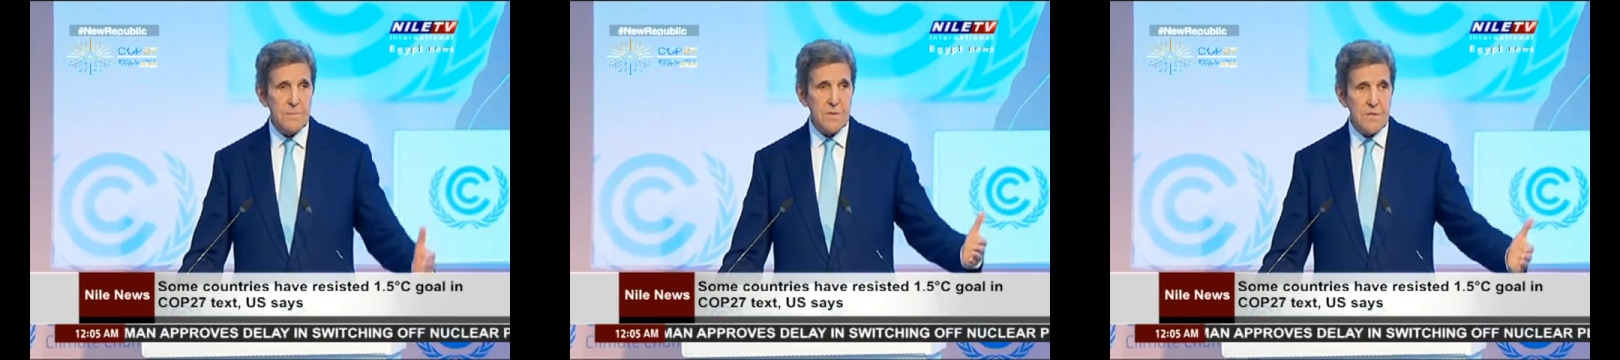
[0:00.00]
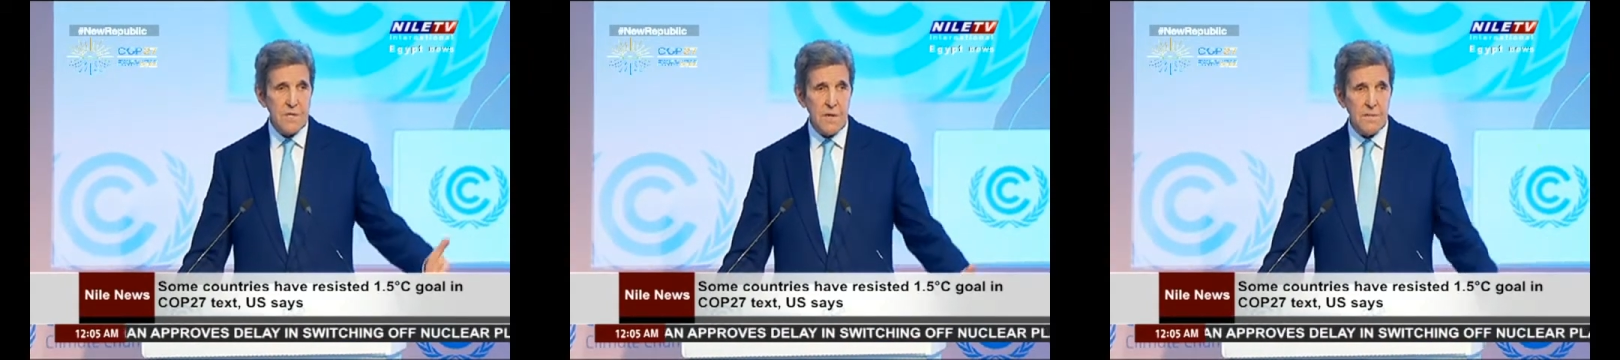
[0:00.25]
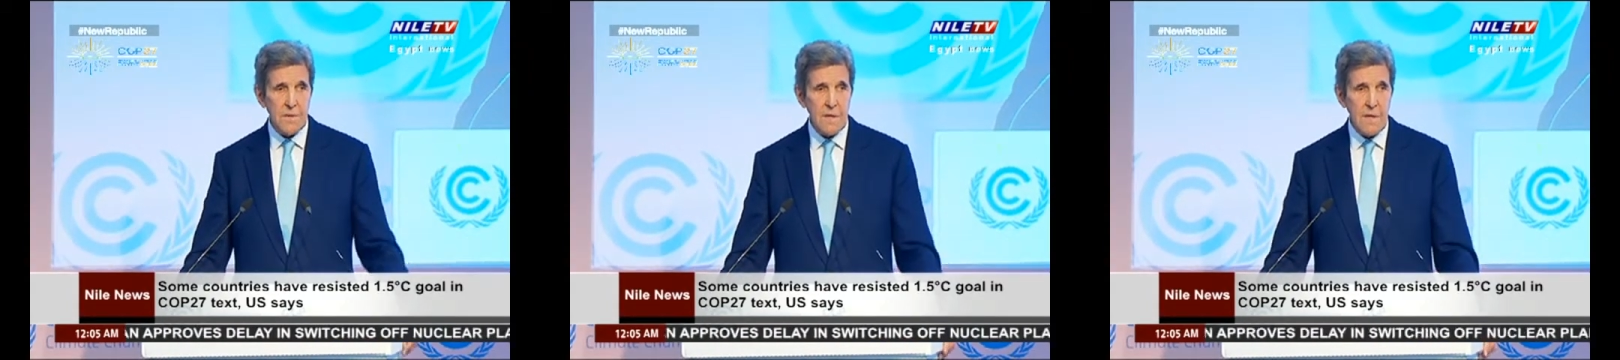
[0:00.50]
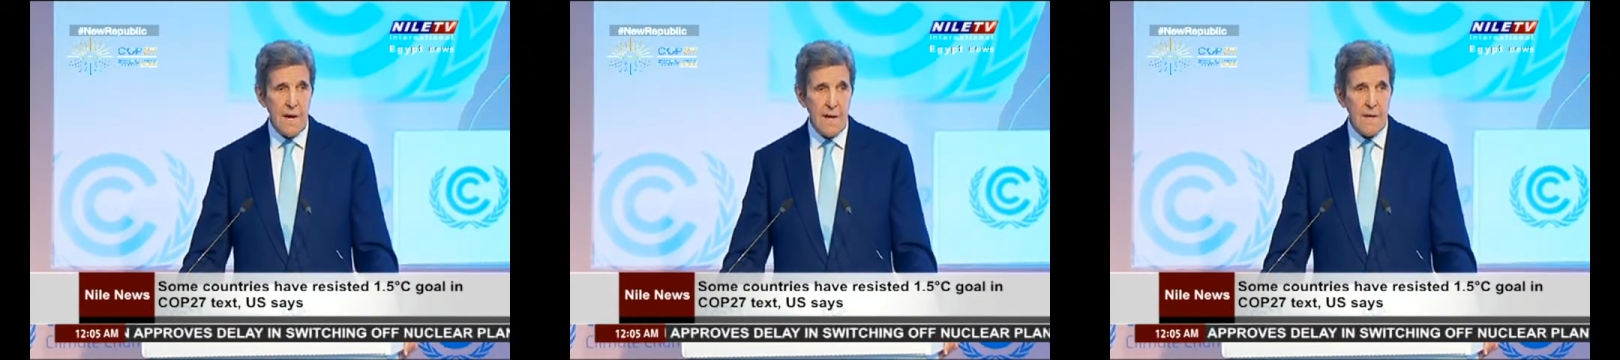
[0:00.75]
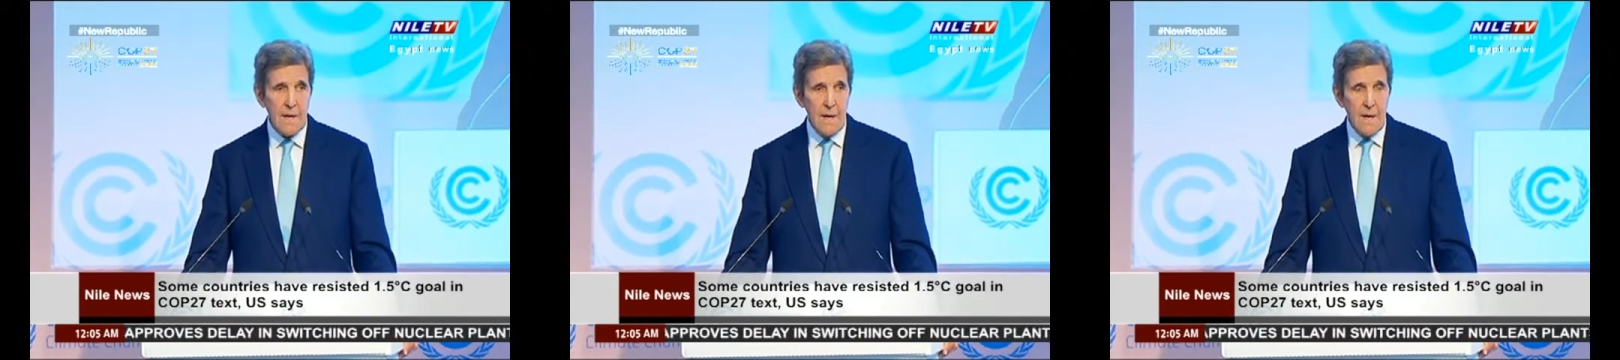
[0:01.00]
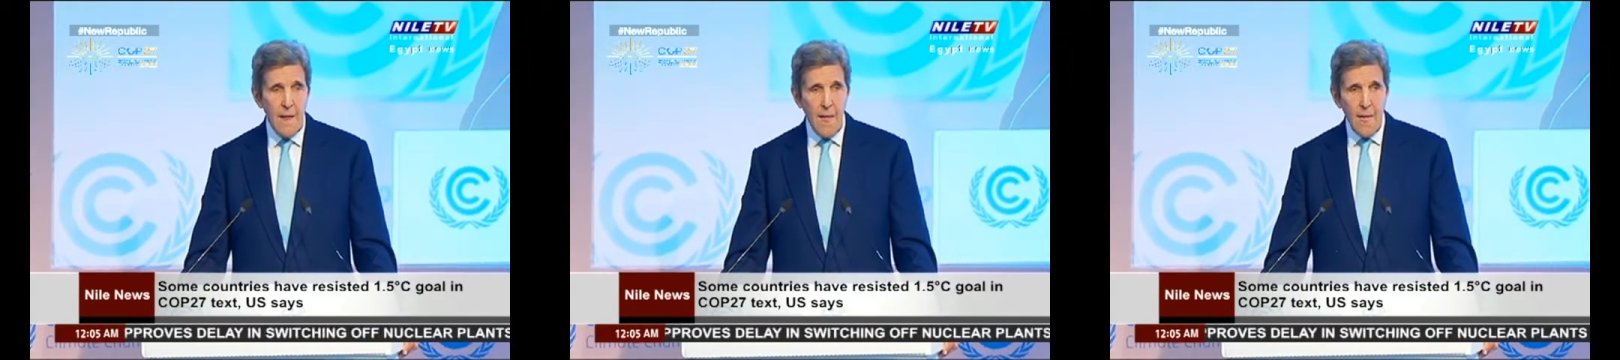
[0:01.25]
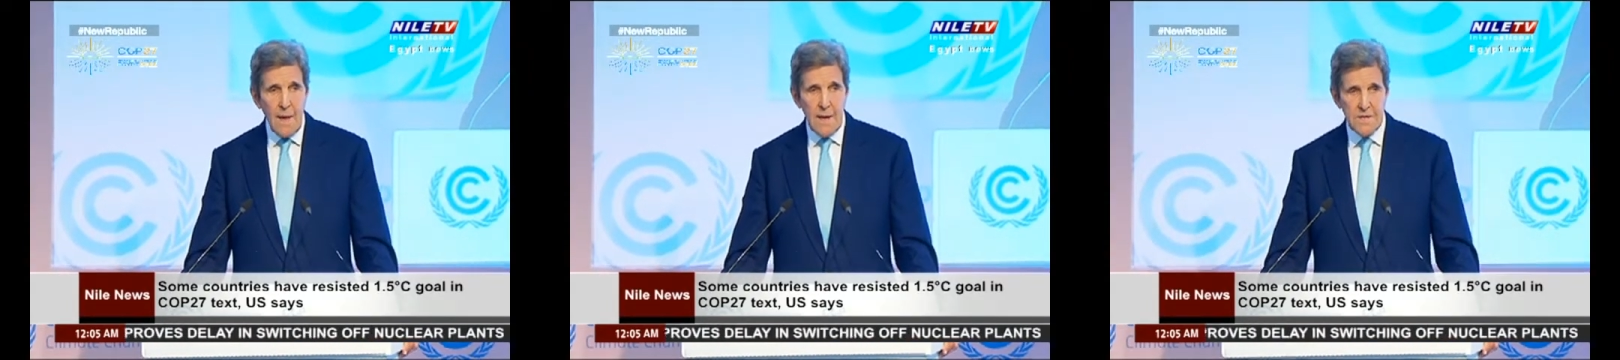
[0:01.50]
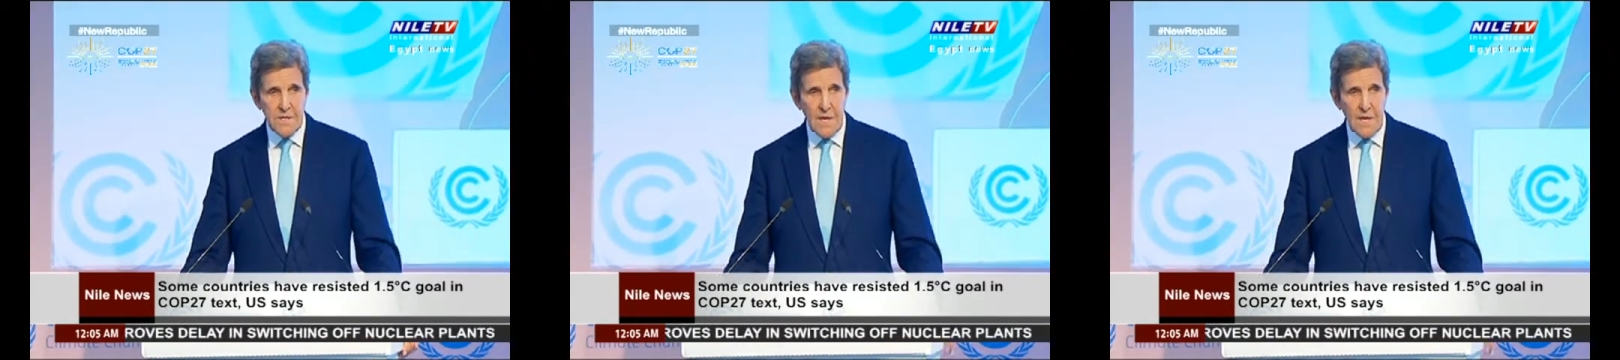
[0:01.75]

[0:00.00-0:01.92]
commitment to the climate goals